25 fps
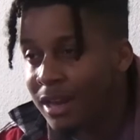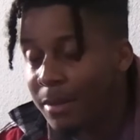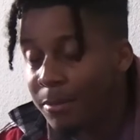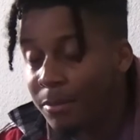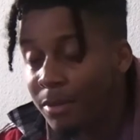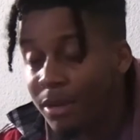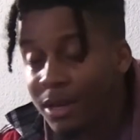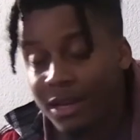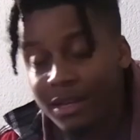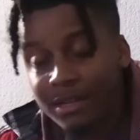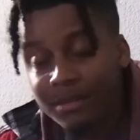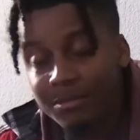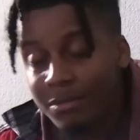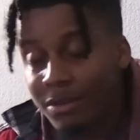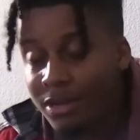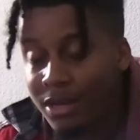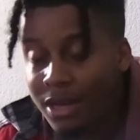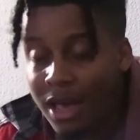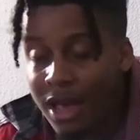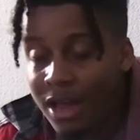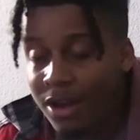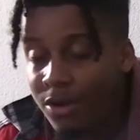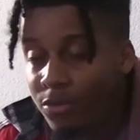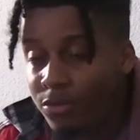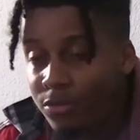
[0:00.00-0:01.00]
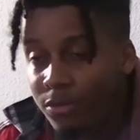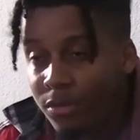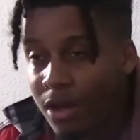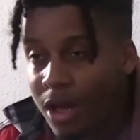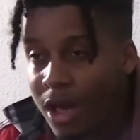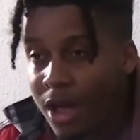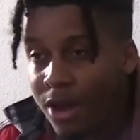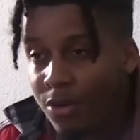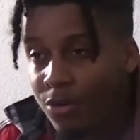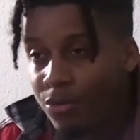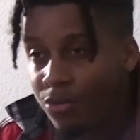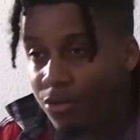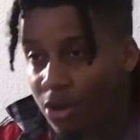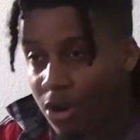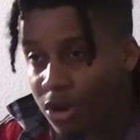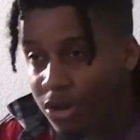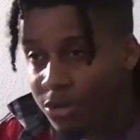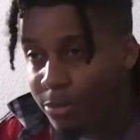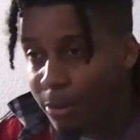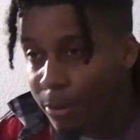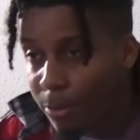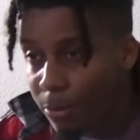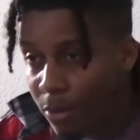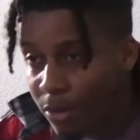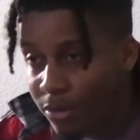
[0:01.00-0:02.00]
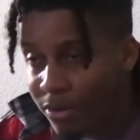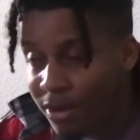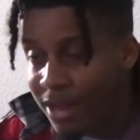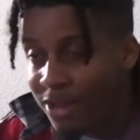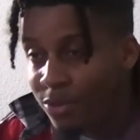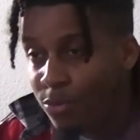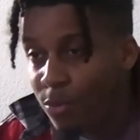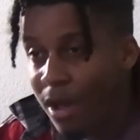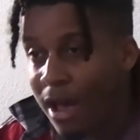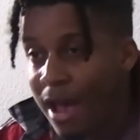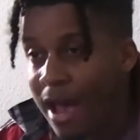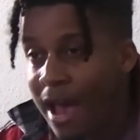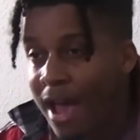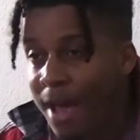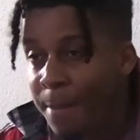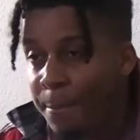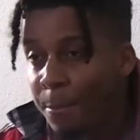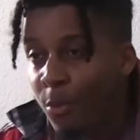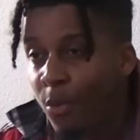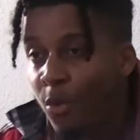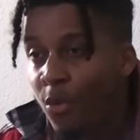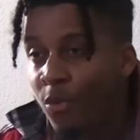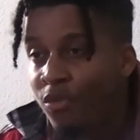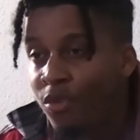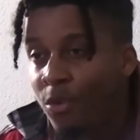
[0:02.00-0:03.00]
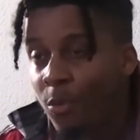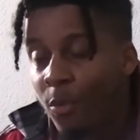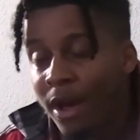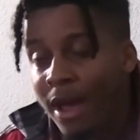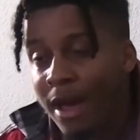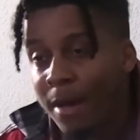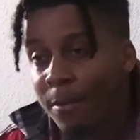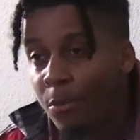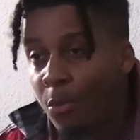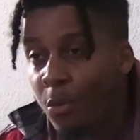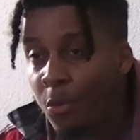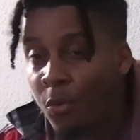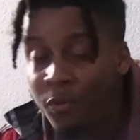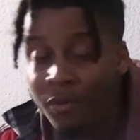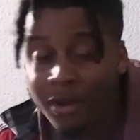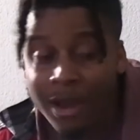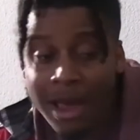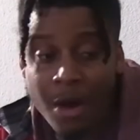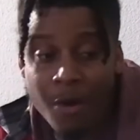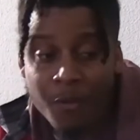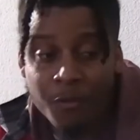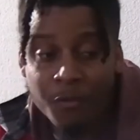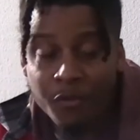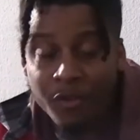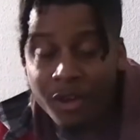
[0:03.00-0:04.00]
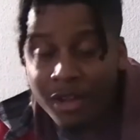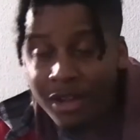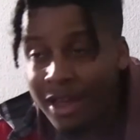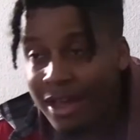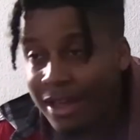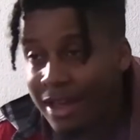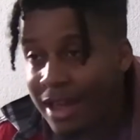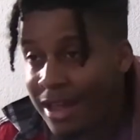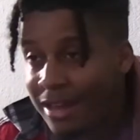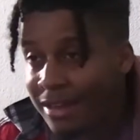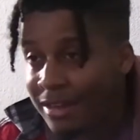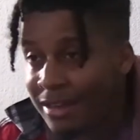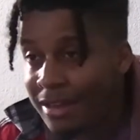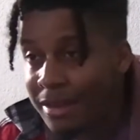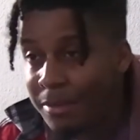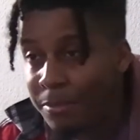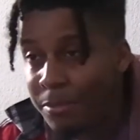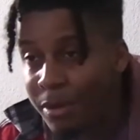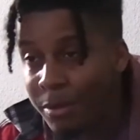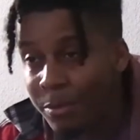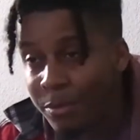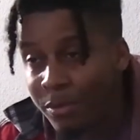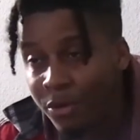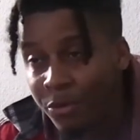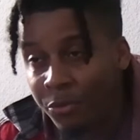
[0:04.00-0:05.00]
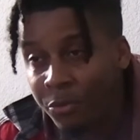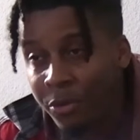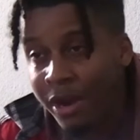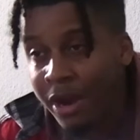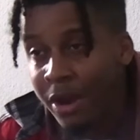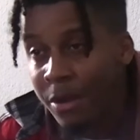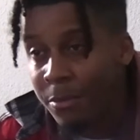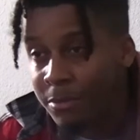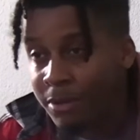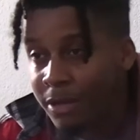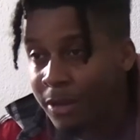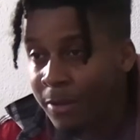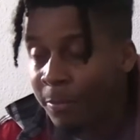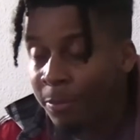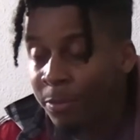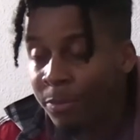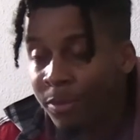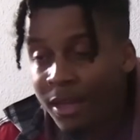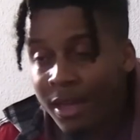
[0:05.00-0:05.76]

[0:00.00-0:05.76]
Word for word: that because me, I don't I don't cross people. That's why I move the way I move, and I don't feel like I need people around me.